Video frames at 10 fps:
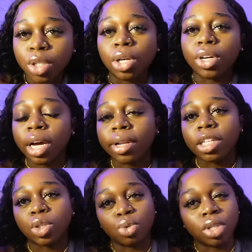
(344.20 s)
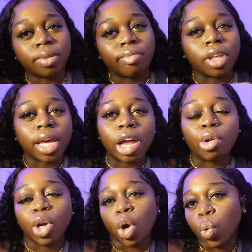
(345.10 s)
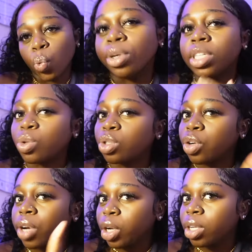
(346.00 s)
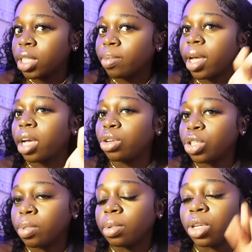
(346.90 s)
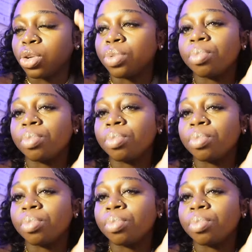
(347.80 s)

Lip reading: So I don't count that towards the calorie goal, which is also a really good tip that you should probably do.